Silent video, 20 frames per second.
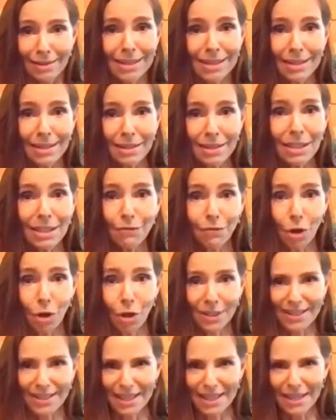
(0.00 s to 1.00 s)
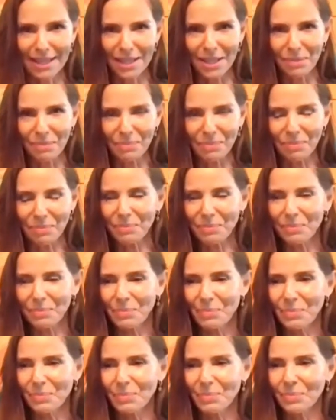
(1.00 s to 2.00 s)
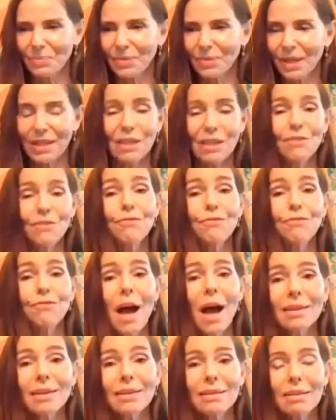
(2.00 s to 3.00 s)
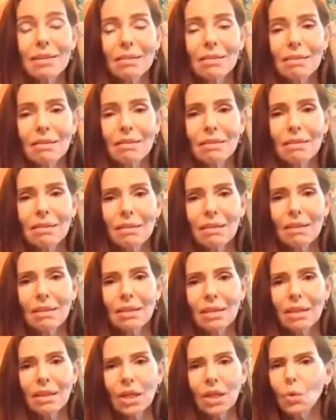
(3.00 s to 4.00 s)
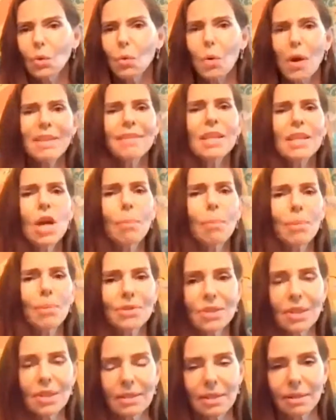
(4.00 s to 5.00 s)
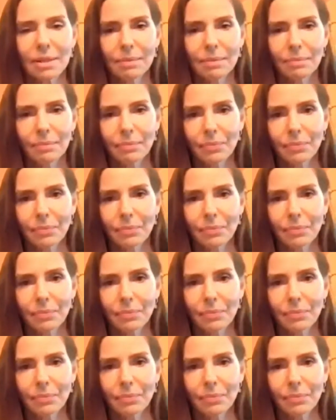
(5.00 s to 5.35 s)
default setting. In fact, quite the opposite.